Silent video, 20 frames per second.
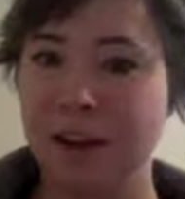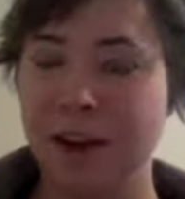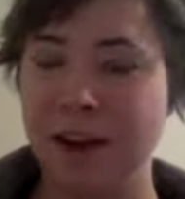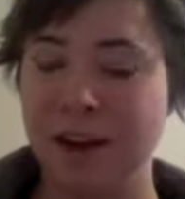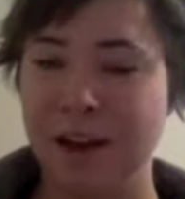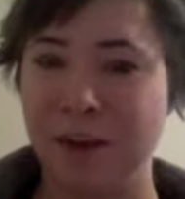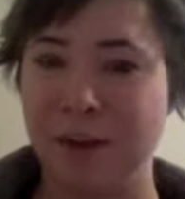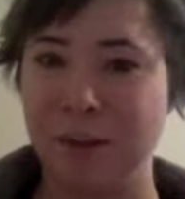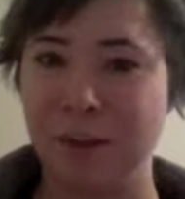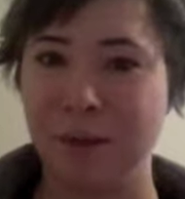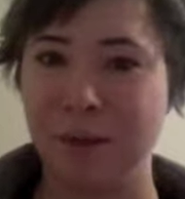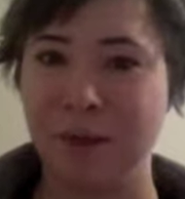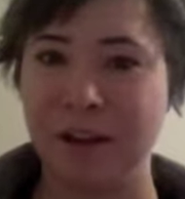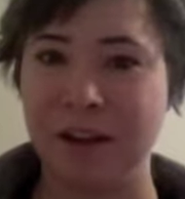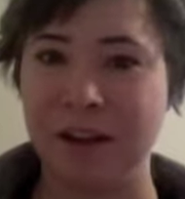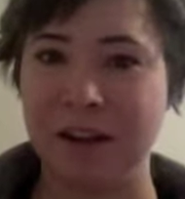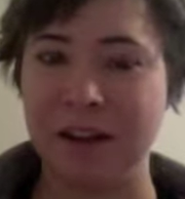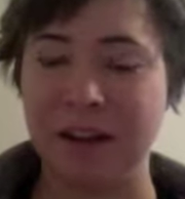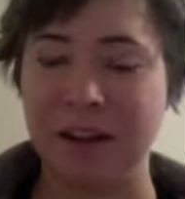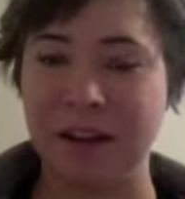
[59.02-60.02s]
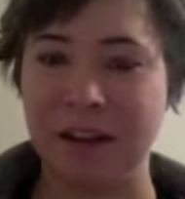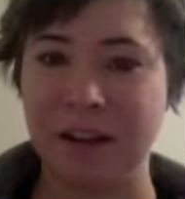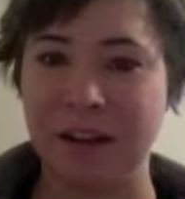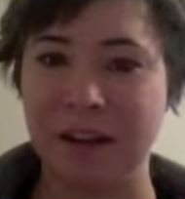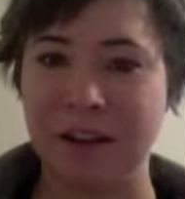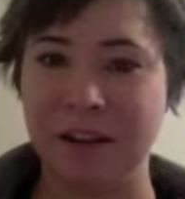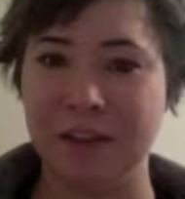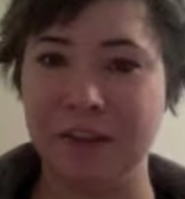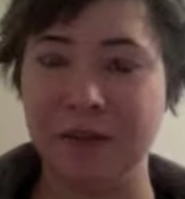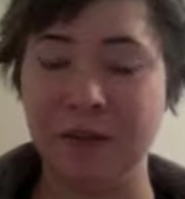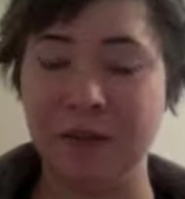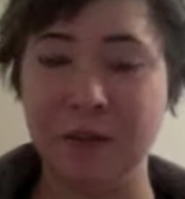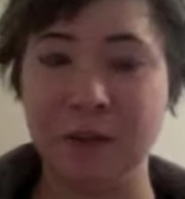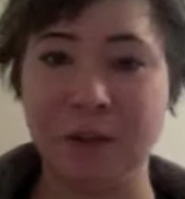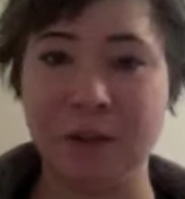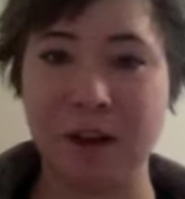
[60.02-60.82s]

provide any food log